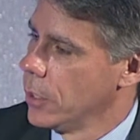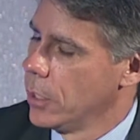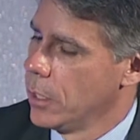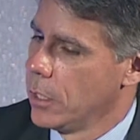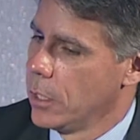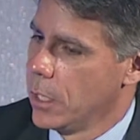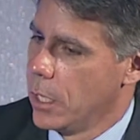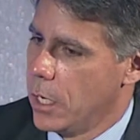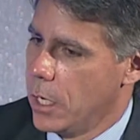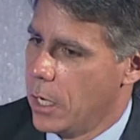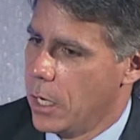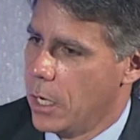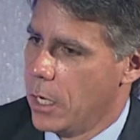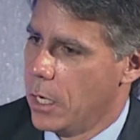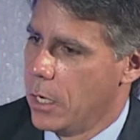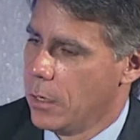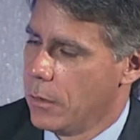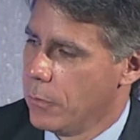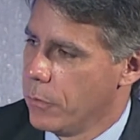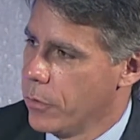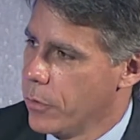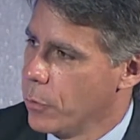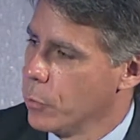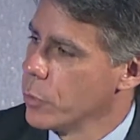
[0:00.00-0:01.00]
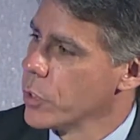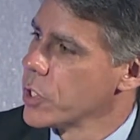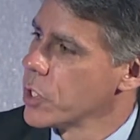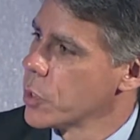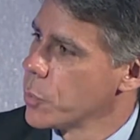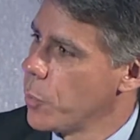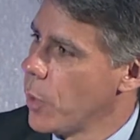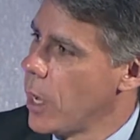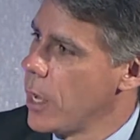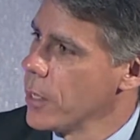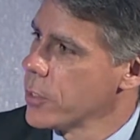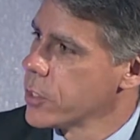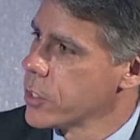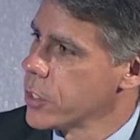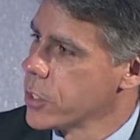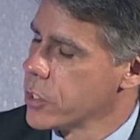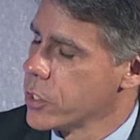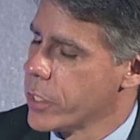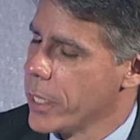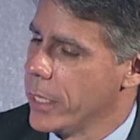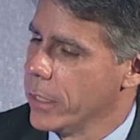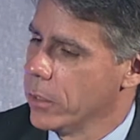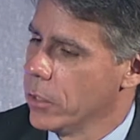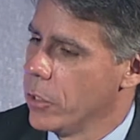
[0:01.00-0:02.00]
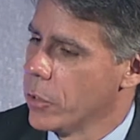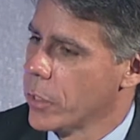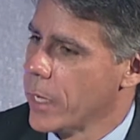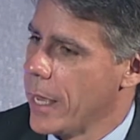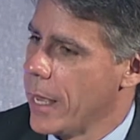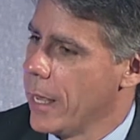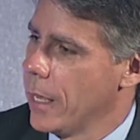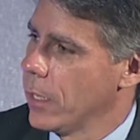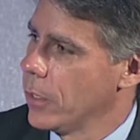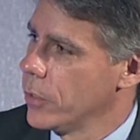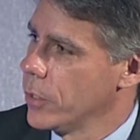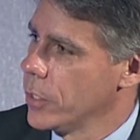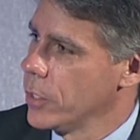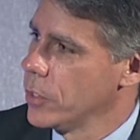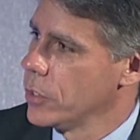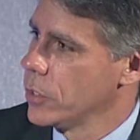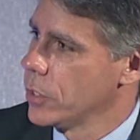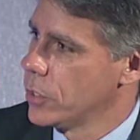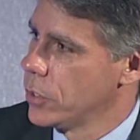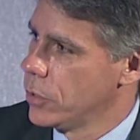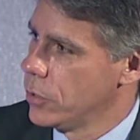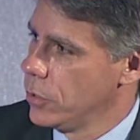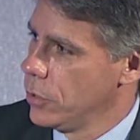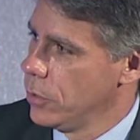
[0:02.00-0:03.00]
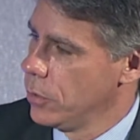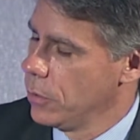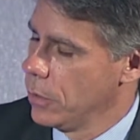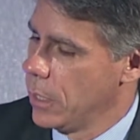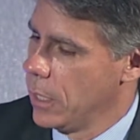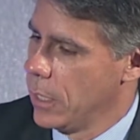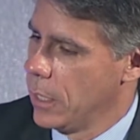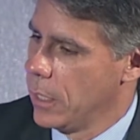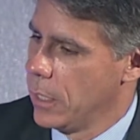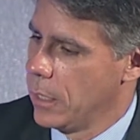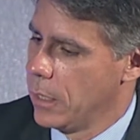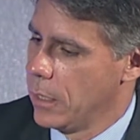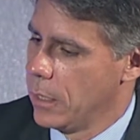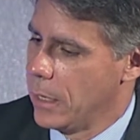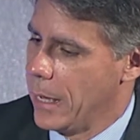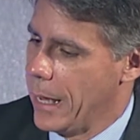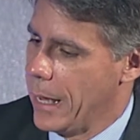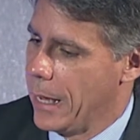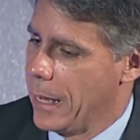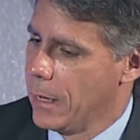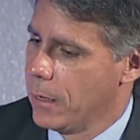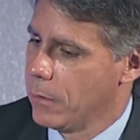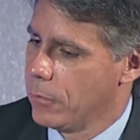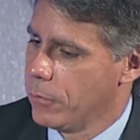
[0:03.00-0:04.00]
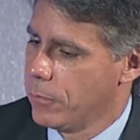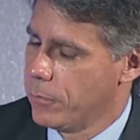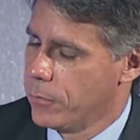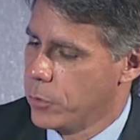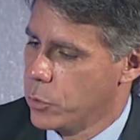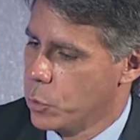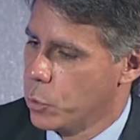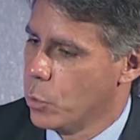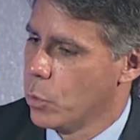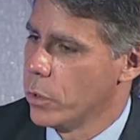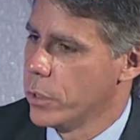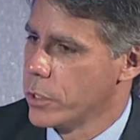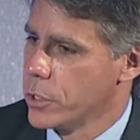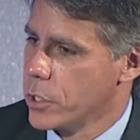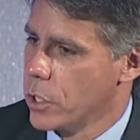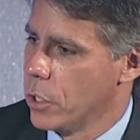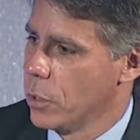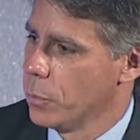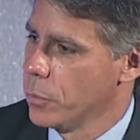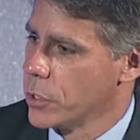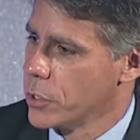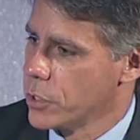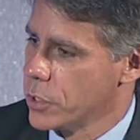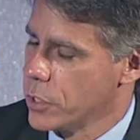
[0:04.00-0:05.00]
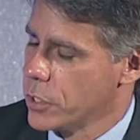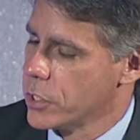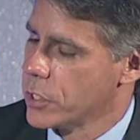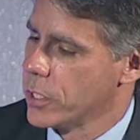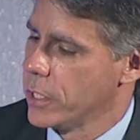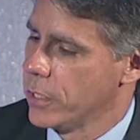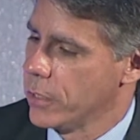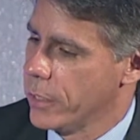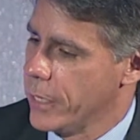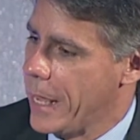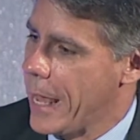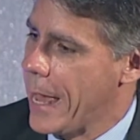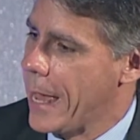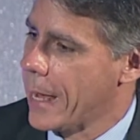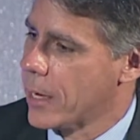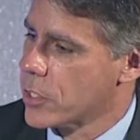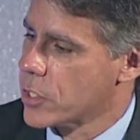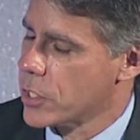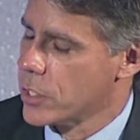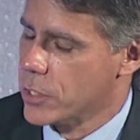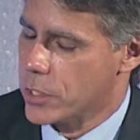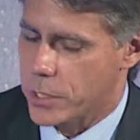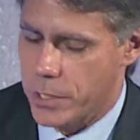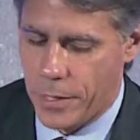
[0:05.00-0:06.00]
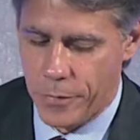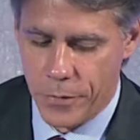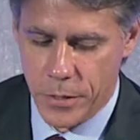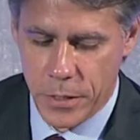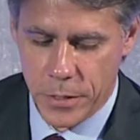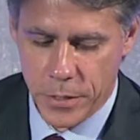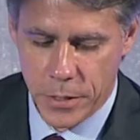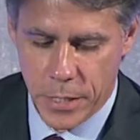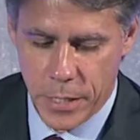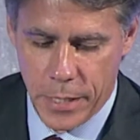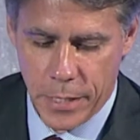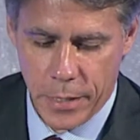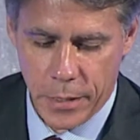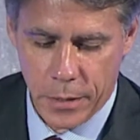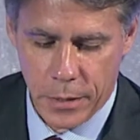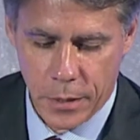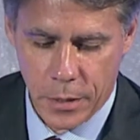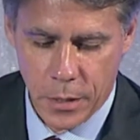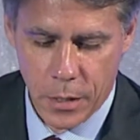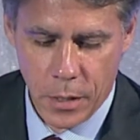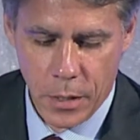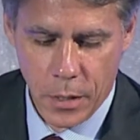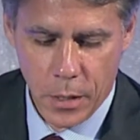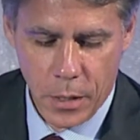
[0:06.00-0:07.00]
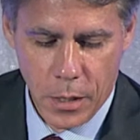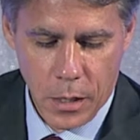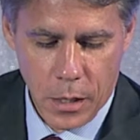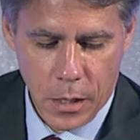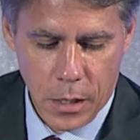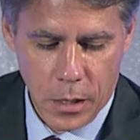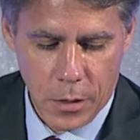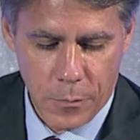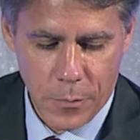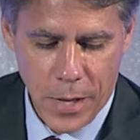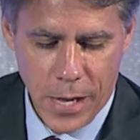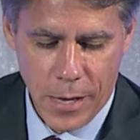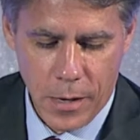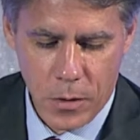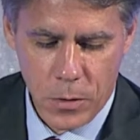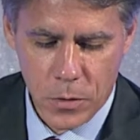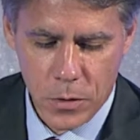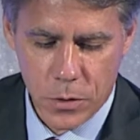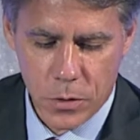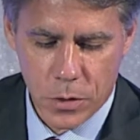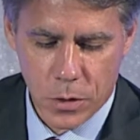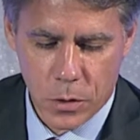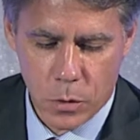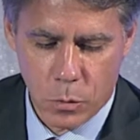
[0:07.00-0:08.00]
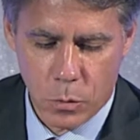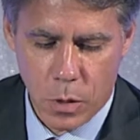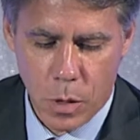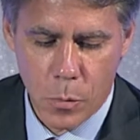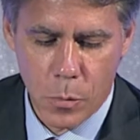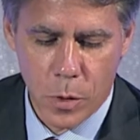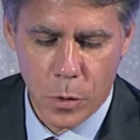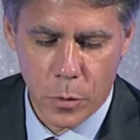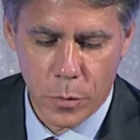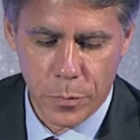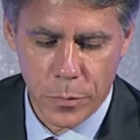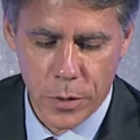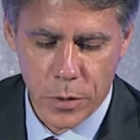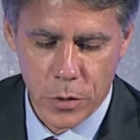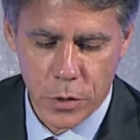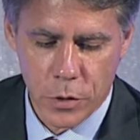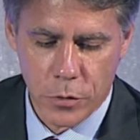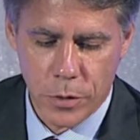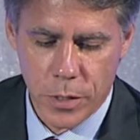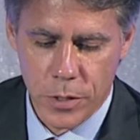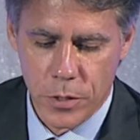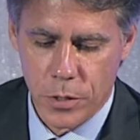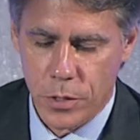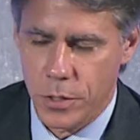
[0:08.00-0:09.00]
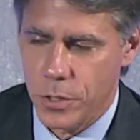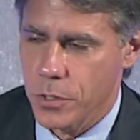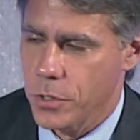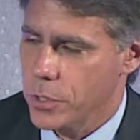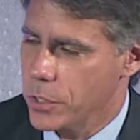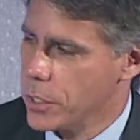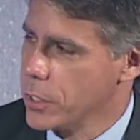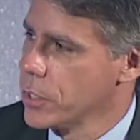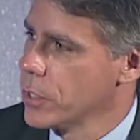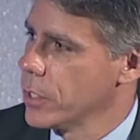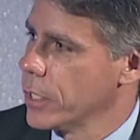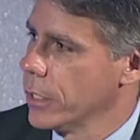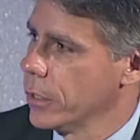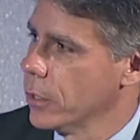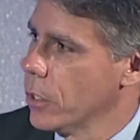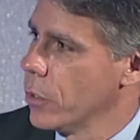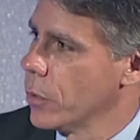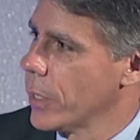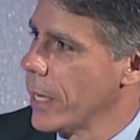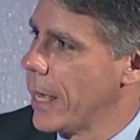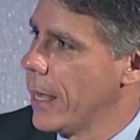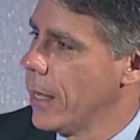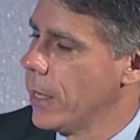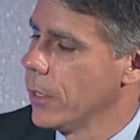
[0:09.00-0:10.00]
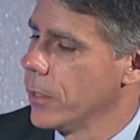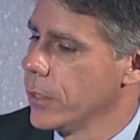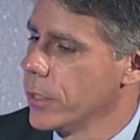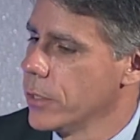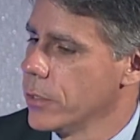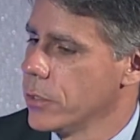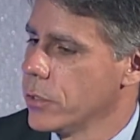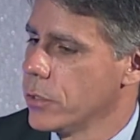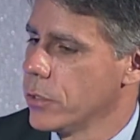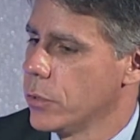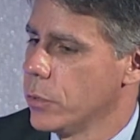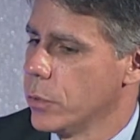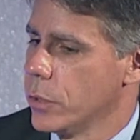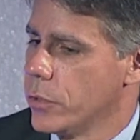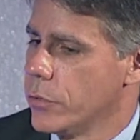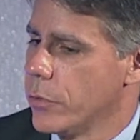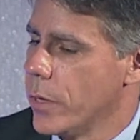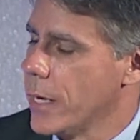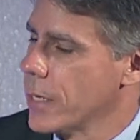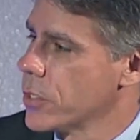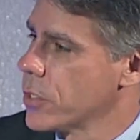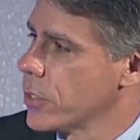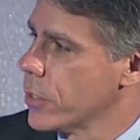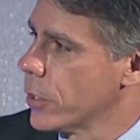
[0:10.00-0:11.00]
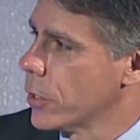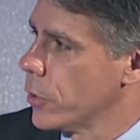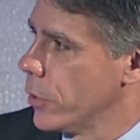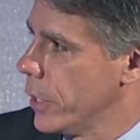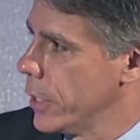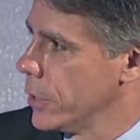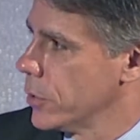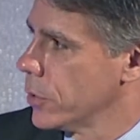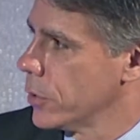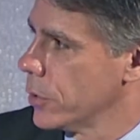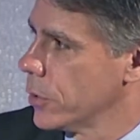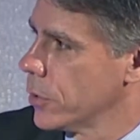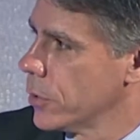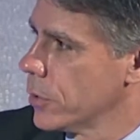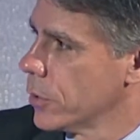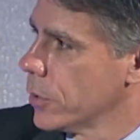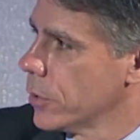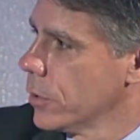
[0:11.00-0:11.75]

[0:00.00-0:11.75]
the responses that localities have towards homelessness and the actions that they take. How is the Cuomo administration assisting localities to address the crisis?